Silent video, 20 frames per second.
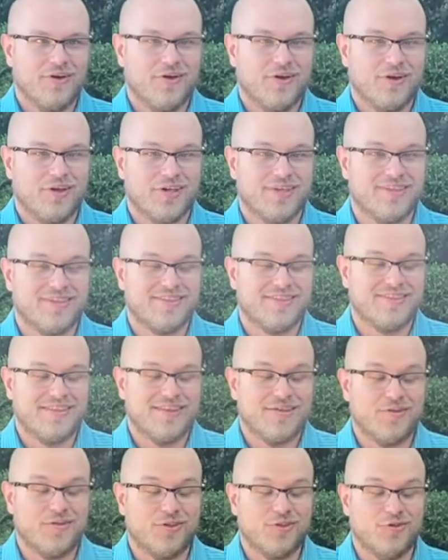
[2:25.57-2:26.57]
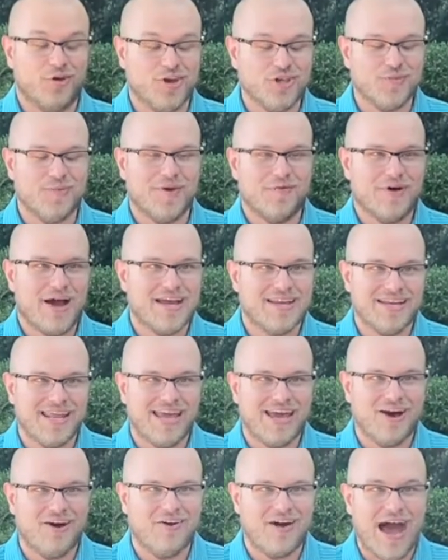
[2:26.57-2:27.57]
because Trust me, right
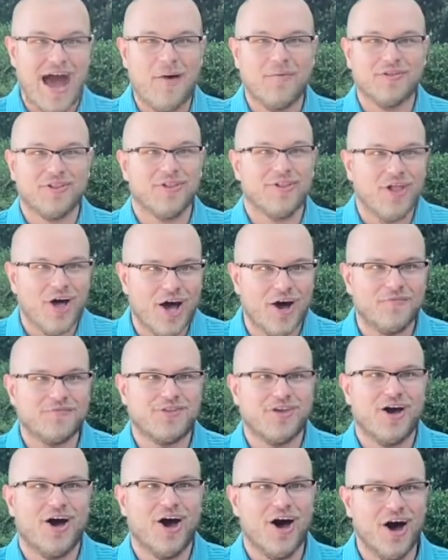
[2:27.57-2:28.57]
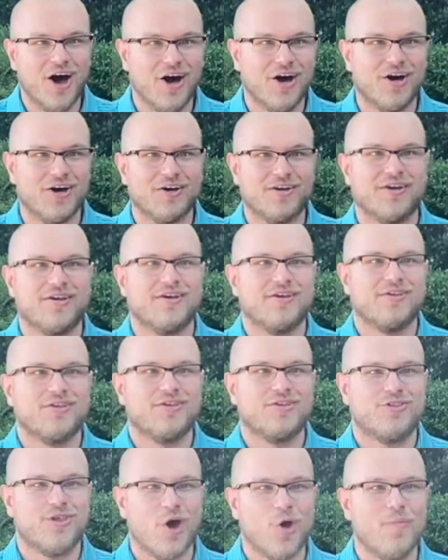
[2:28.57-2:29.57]
now, I would love to hug
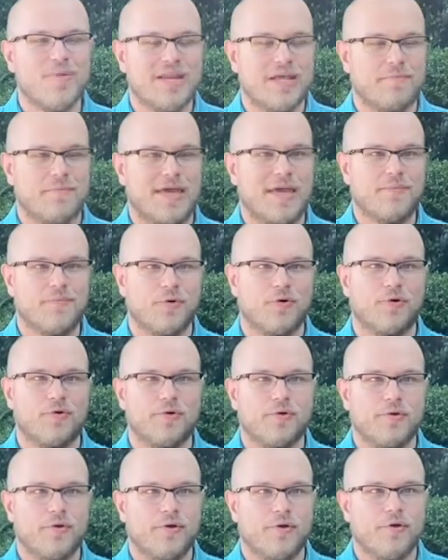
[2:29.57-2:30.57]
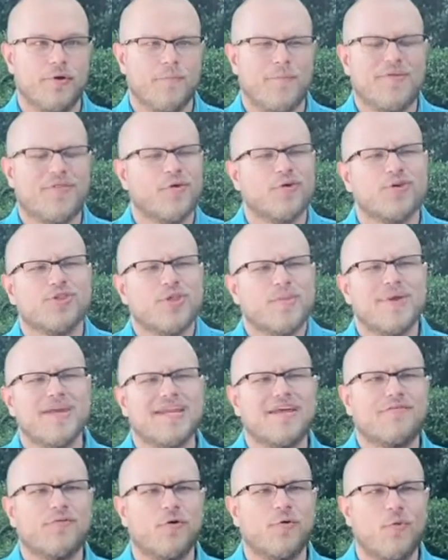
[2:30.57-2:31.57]
so many people. But there are so many
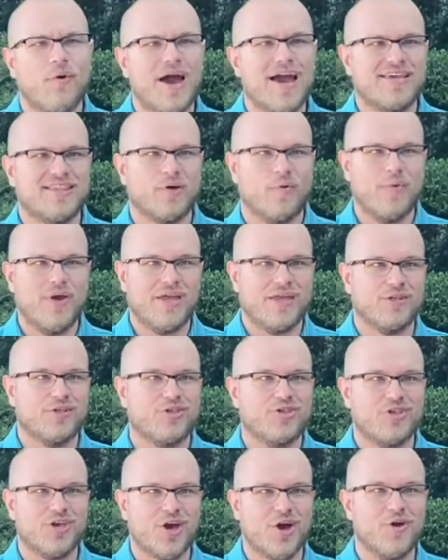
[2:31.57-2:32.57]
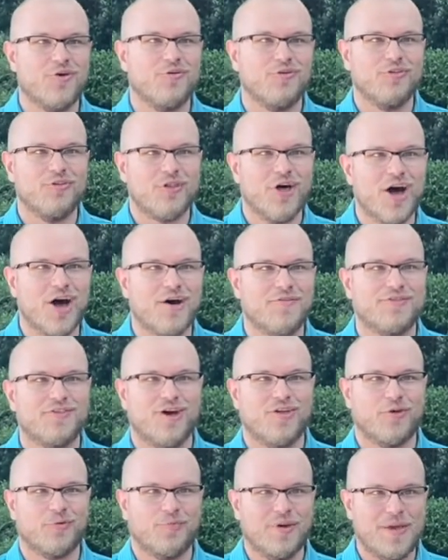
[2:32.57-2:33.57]
different ways that we can show love
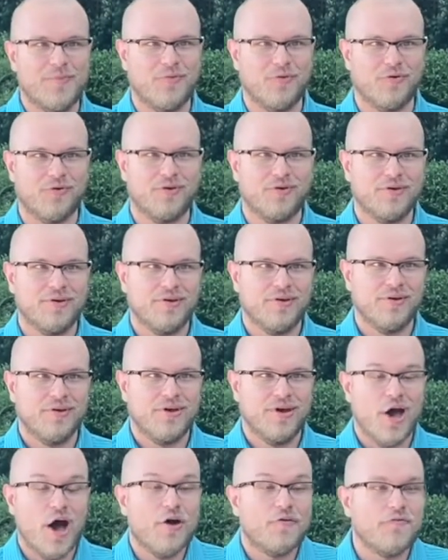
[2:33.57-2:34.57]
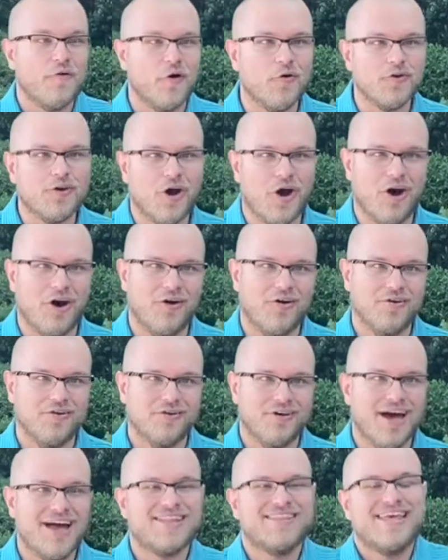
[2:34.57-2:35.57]
to other people a phone call,
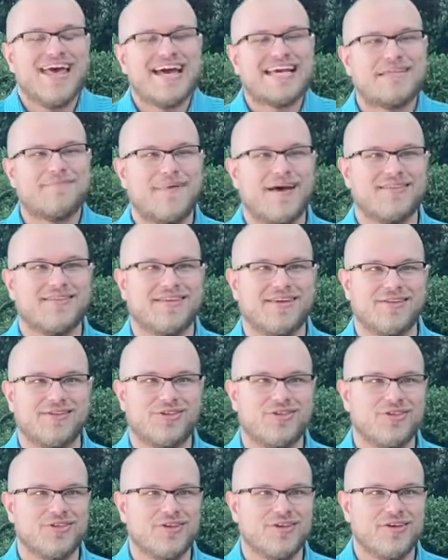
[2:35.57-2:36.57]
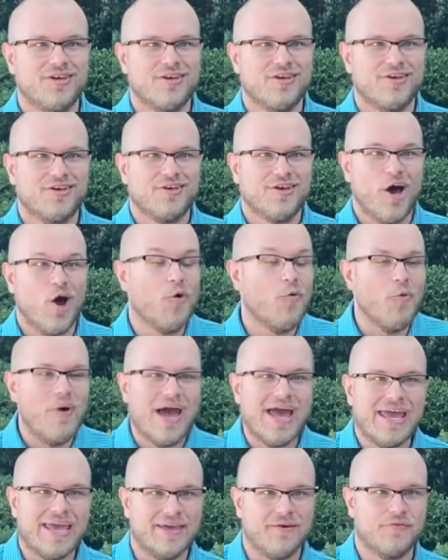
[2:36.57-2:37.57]
a text message, a
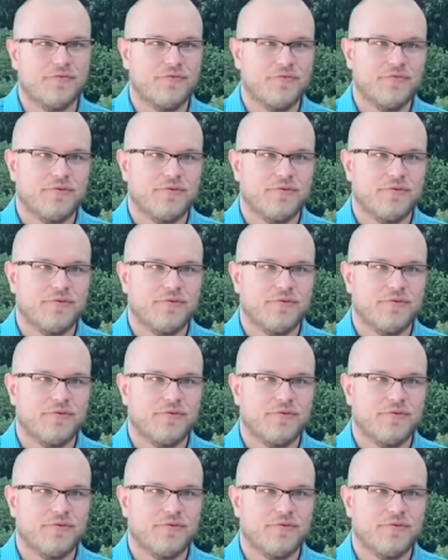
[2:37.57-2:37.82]
wave.